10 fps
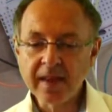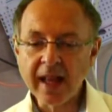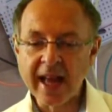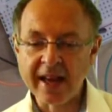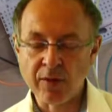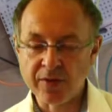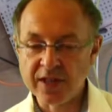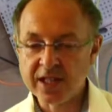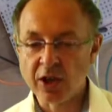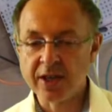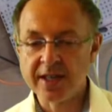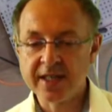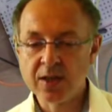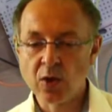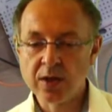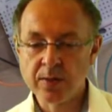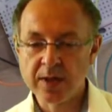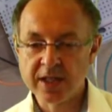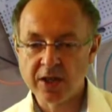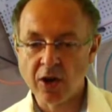And what we start in this course, we
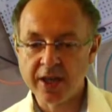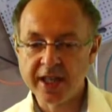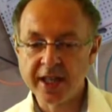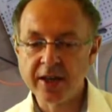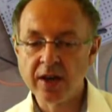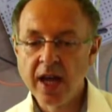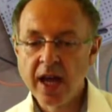start here